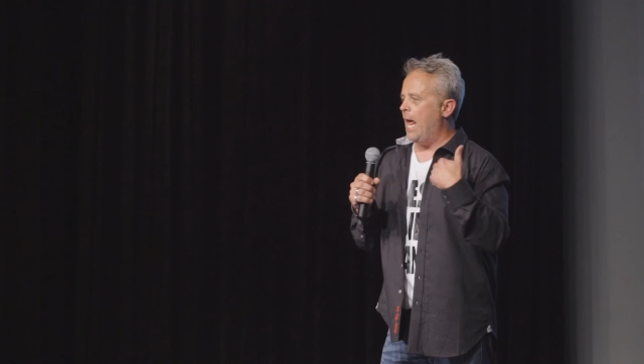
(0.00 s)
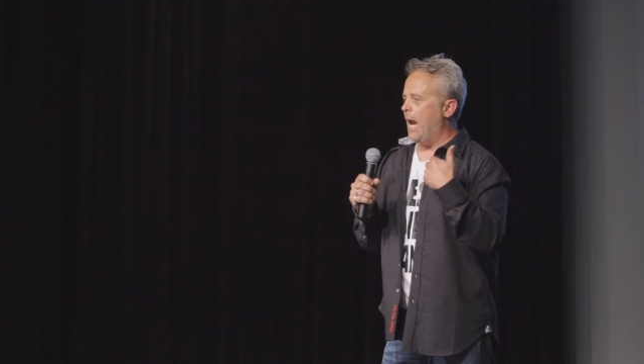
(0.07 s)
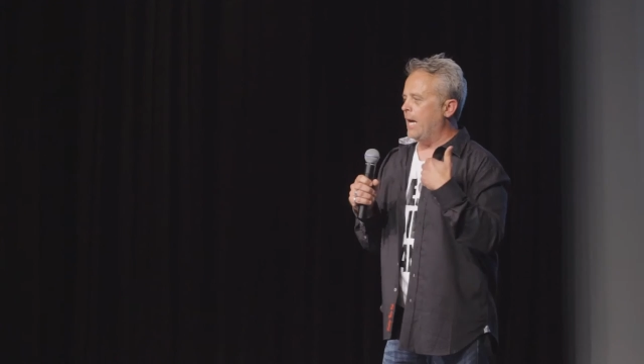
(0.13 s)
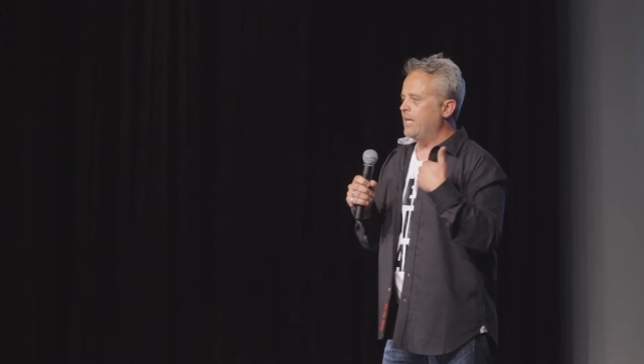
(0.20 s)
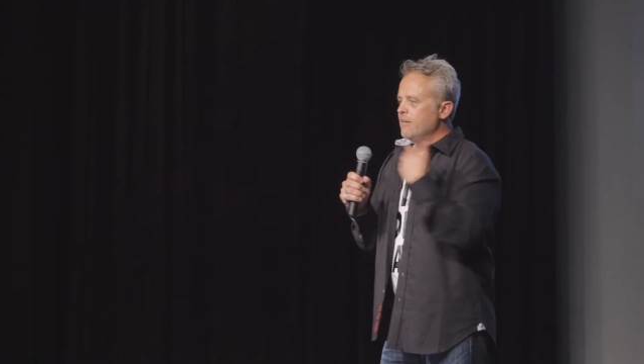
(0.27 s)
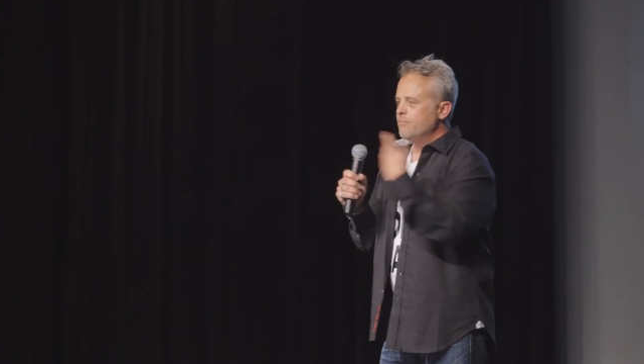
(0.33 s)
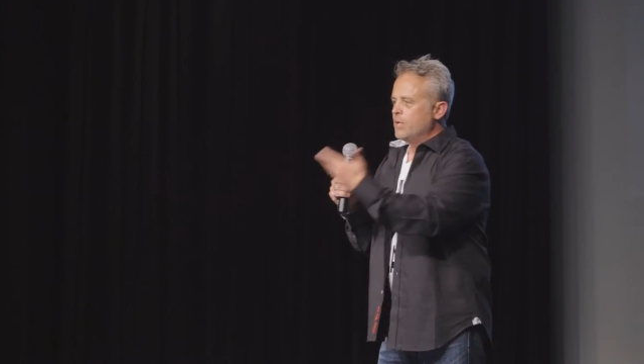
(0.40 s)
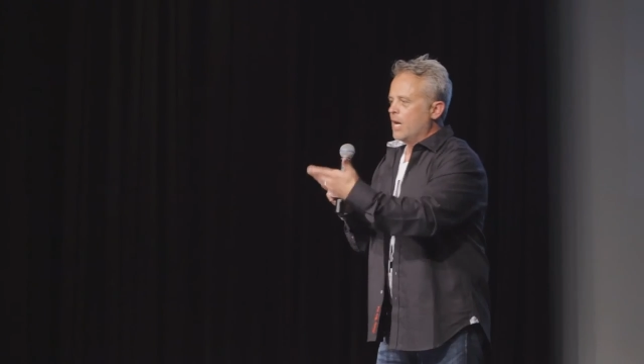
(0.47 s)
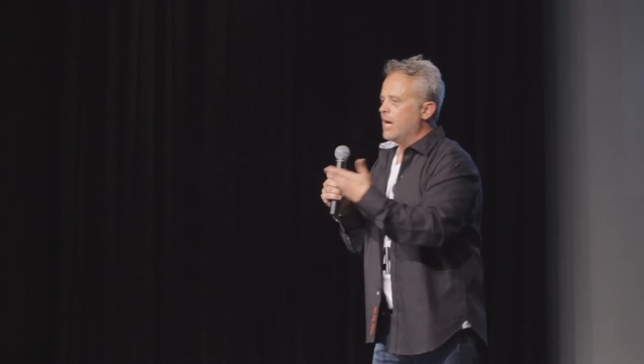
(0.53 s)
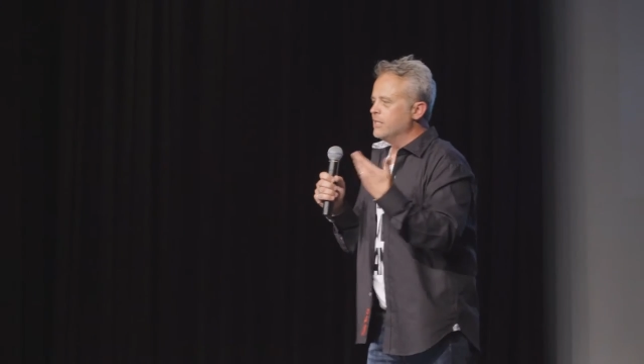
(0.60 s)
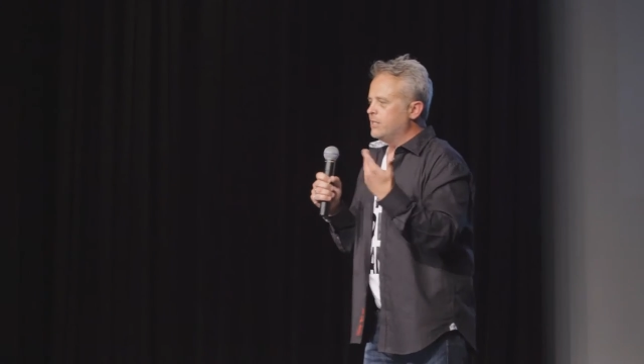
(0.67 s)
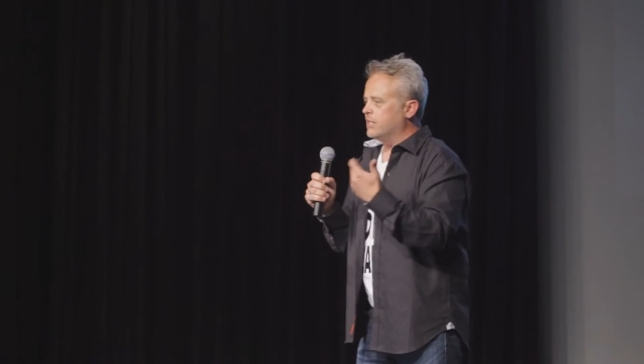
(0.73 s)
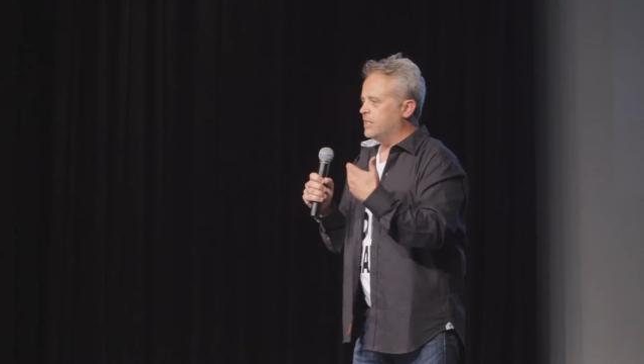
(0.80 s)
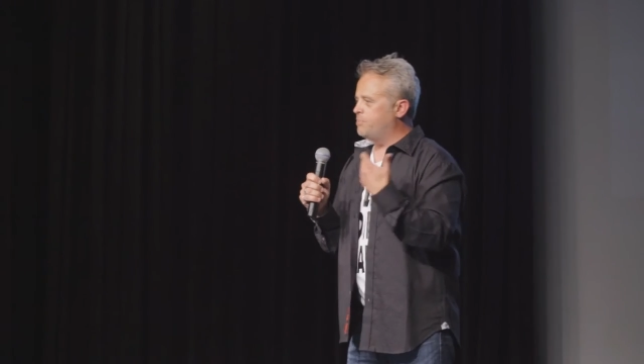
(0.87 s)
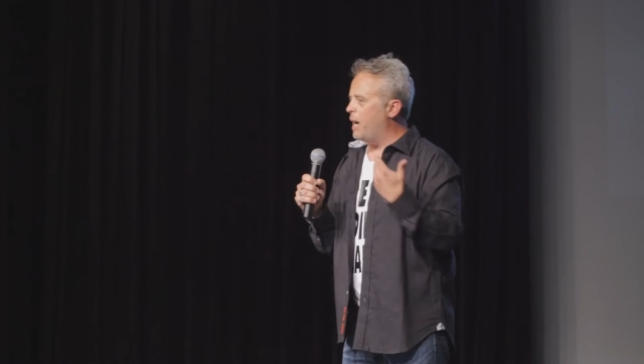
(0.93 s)
I give them to
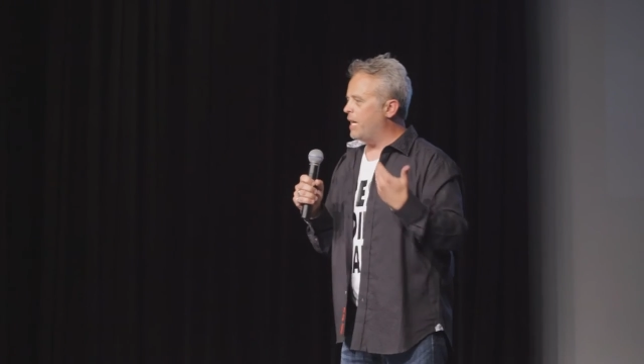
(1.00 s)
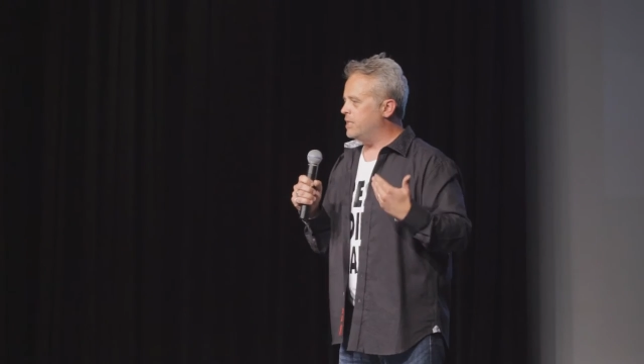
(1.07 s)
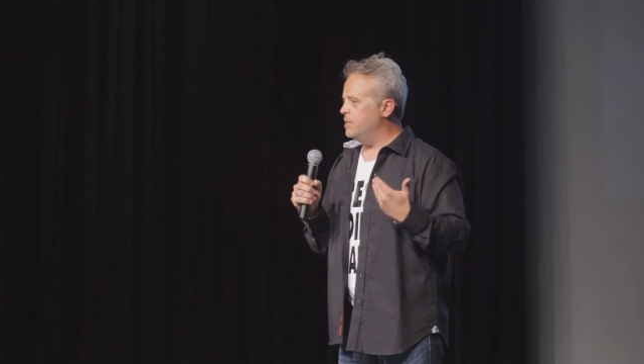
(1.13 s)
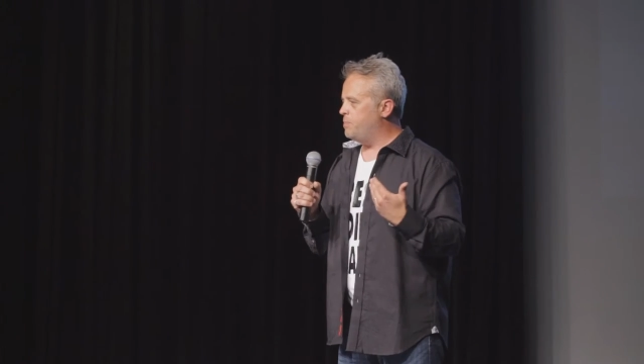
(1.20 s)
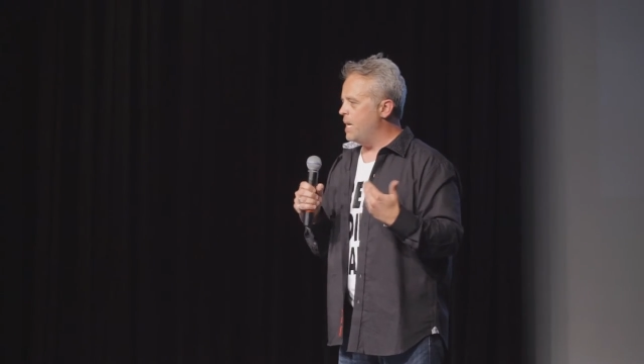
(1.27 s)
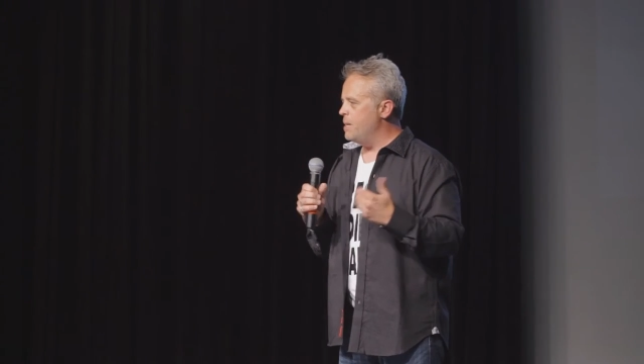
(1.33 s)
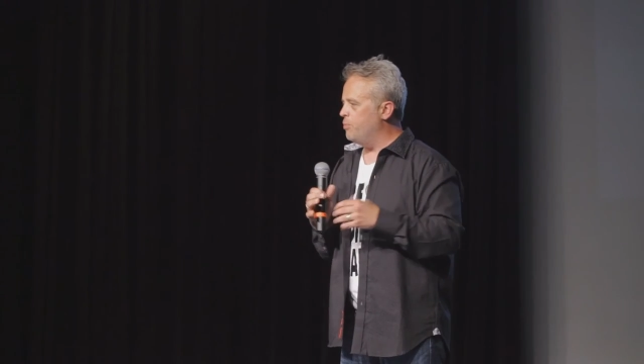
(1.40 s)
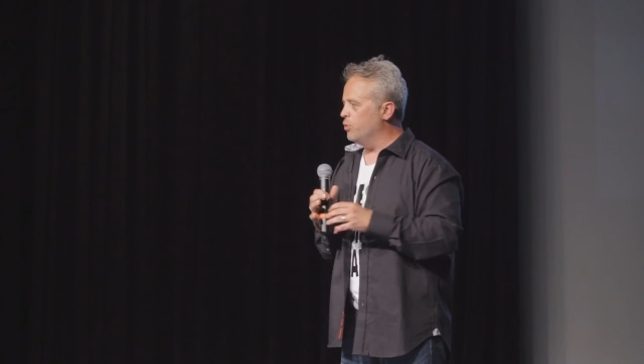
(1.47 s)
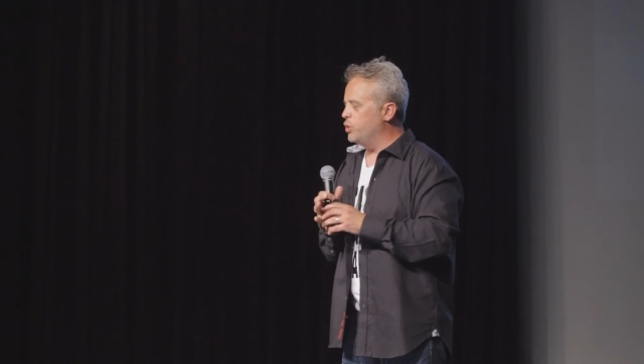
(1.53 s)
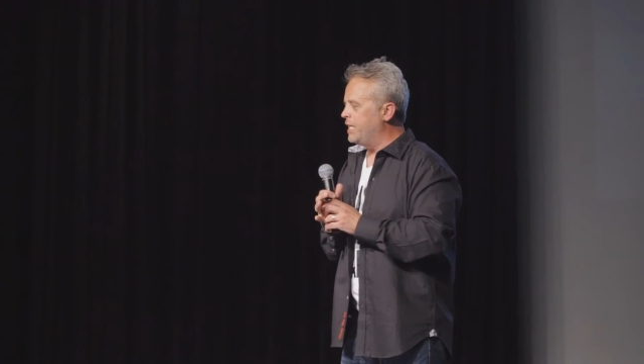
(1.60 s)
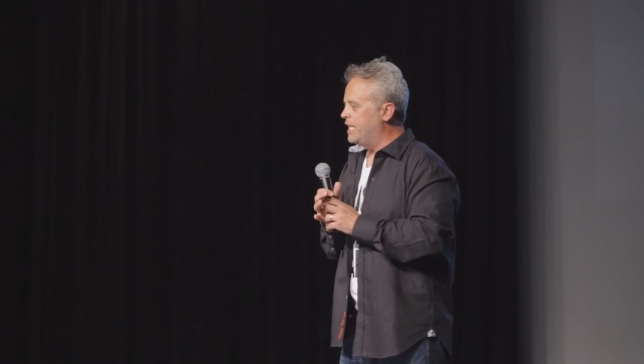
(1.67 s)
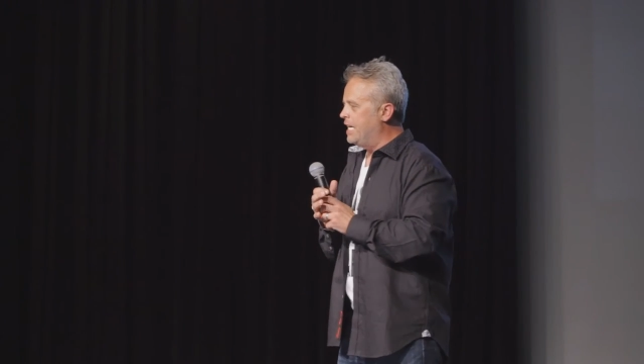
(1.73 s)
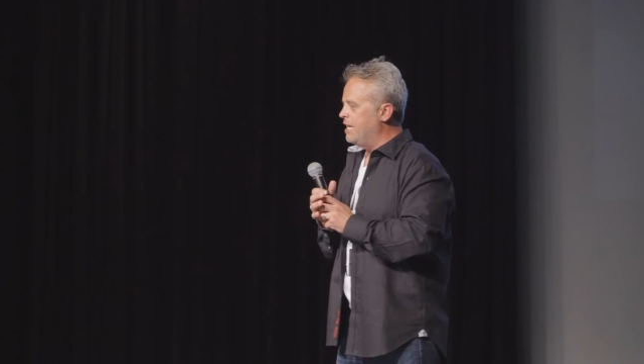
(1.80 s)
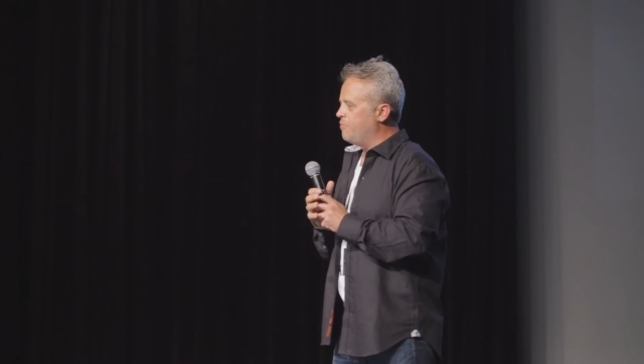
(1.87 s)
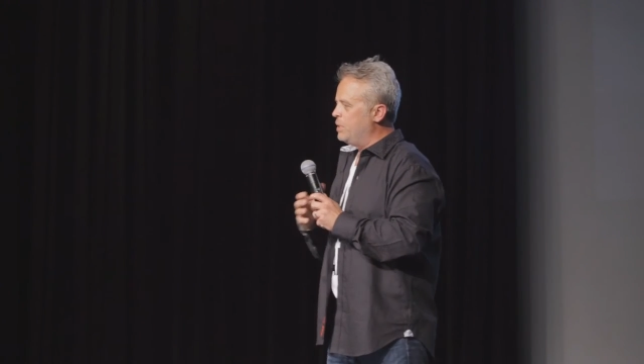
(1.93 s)
unsuspecting people
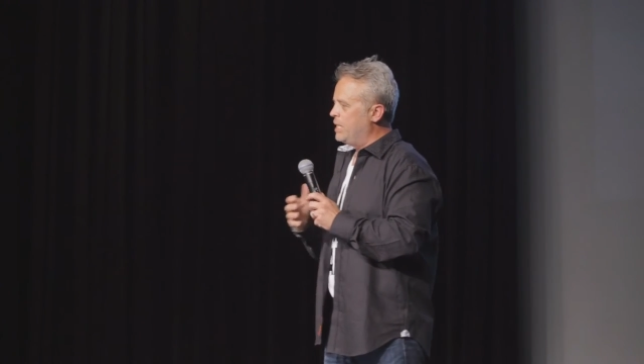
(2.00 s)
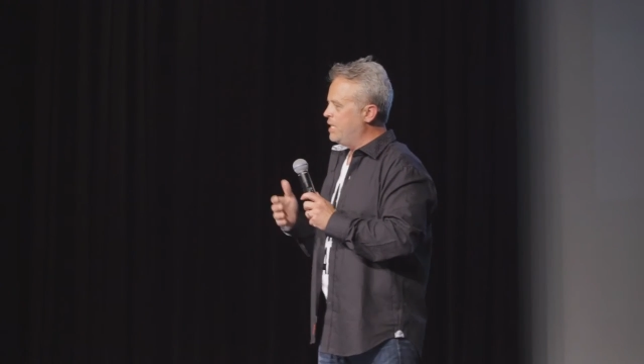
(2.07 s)
that give me